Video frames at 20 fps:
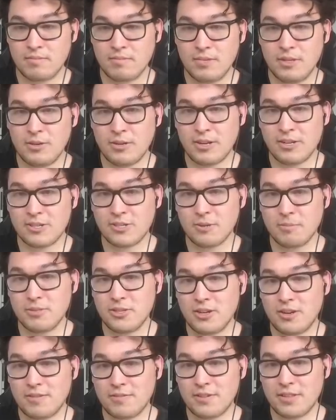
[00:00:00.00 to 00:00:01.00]
You can also
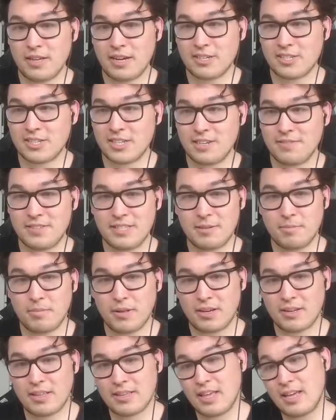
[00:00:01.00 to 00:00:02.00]
Absolver the Akshan if you did
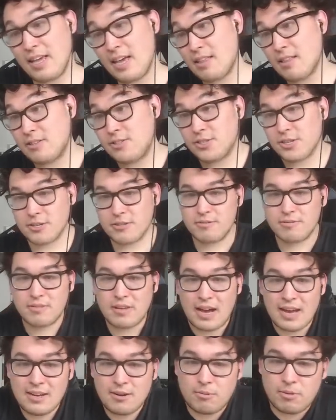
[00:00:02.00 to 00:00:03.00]
block like that. Yeah, that's true.
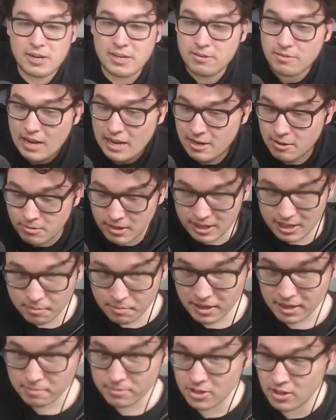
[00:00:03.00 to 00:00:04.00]
I don't want to
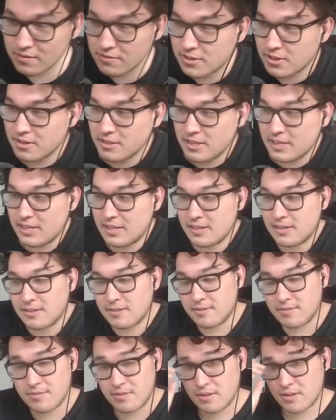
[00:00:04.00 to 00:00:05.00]
commit Absolver early here.
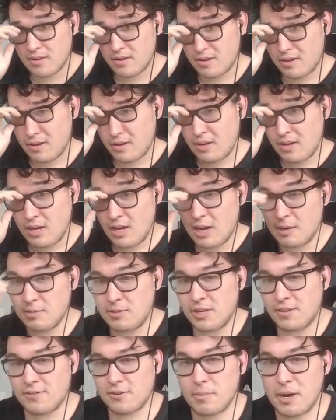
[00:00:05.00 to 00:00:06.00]

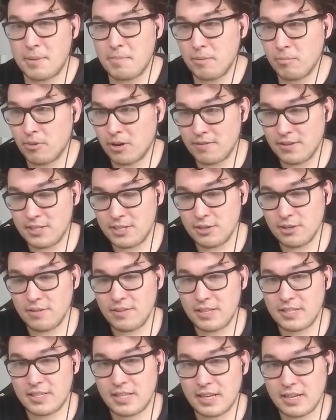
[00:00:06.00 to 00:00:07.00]
Absolver might be more of a 2 of
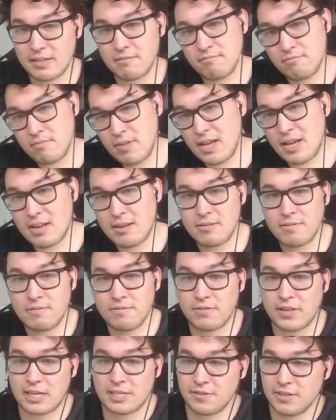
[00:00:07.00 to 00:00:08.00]
in this deck. Yeah,
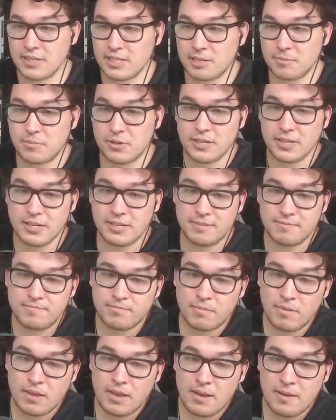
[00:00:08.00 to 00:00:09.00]
Flash Freeze is pretty good.
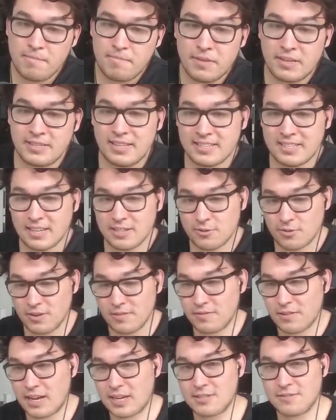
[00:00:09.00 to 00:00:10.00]
This deck does run
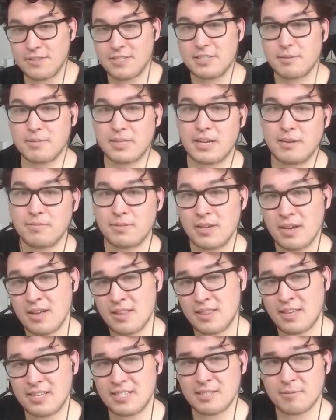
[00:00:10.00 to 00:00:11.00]
Flash Freeze sometimes.
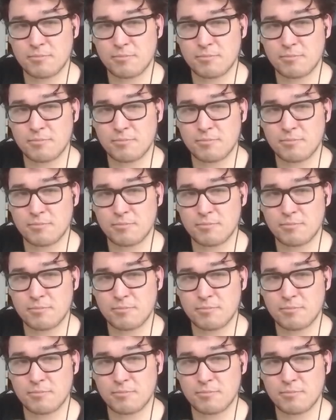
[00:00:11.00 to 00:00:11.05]
This is